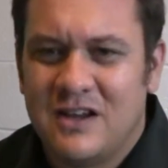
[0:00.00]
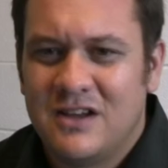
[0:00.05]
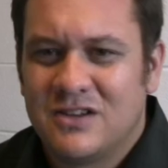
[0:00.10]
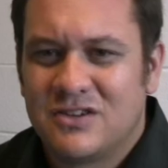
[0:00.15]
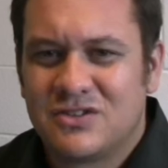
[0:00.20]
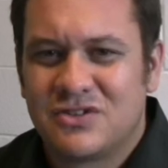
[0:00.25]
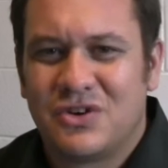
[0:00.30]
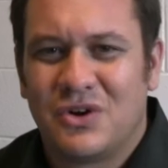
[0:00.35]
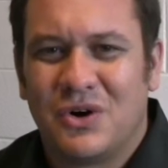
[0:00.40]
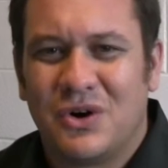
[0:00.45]

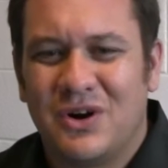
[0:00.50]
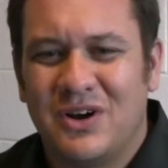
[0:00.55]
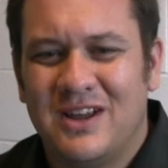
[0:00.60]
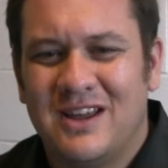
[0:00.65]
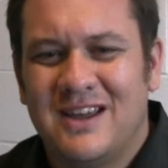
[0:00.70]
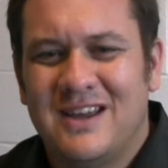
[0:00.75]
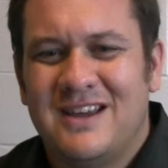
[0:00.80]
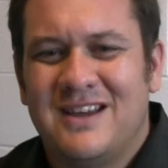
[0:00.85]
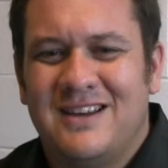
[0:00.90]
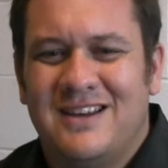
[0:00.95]
So
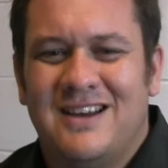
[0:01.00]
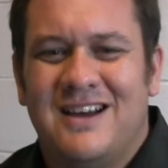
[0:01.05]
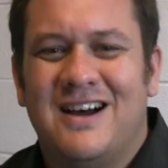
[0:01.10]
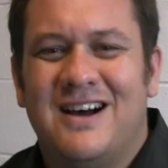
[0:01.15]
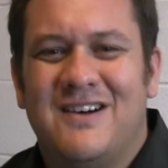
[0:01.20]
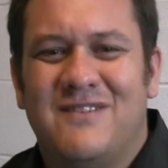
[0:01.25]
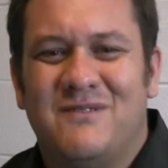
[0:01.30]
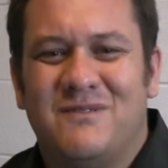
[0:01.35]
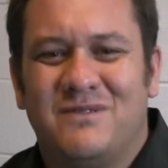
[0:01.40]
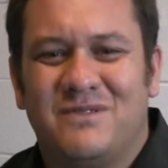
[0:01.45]

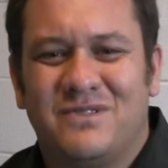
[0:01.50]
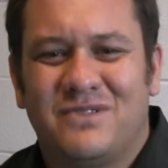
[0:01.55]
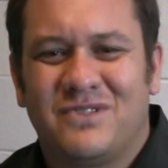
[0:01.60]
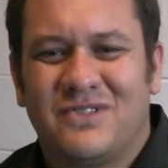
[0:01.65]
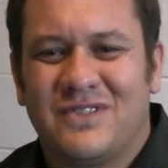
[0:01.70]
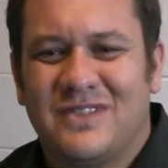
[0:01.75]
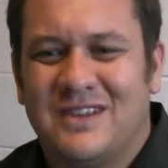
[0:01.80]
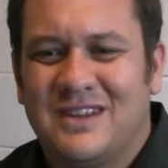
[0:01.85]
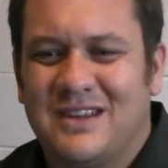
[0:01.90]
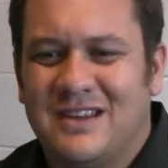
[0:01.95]

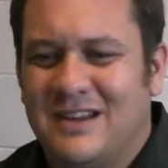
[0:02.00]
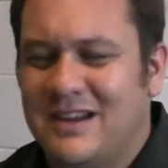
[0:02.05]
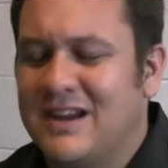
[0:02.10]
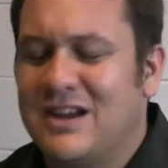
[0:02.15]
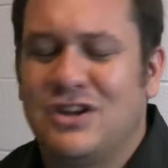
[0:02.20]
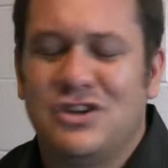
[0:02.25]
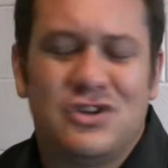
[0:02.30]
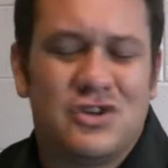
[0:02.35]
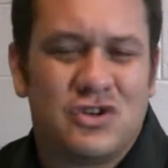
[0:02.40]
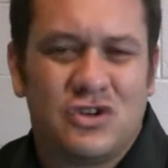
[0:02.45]

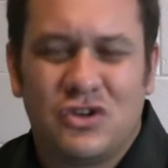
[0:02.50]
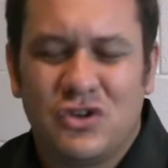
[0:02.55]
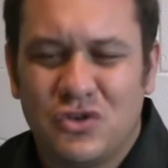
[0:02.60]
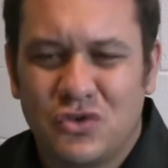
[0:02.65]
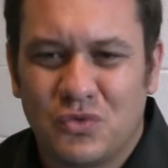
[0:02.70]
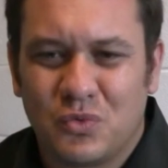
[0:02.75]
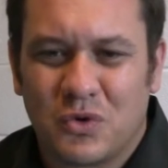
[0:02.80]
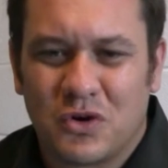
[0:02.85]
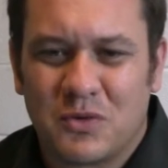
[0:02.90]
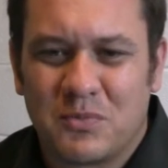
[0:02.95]
again,
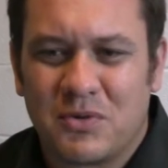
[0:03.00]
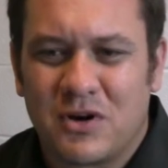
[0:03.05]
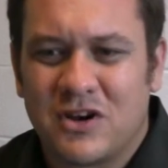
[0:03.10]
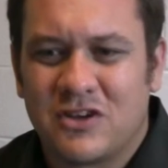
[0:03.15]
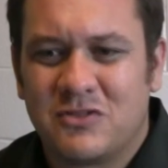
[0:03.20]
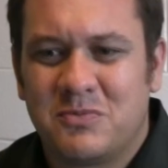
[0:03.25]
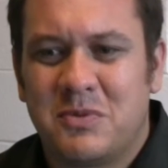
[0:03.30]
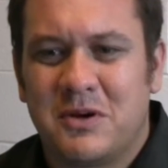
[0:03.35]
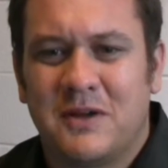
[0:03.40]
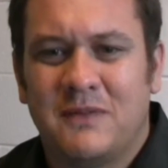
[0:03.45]
use
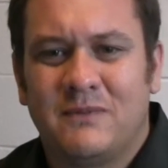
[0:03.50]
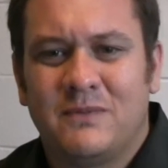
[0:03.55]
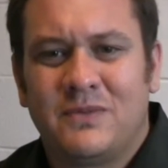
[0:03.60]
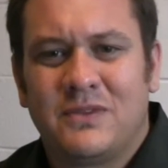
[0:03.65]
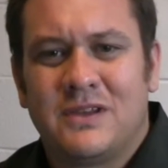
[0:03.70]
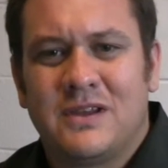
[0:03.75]
WordPress, but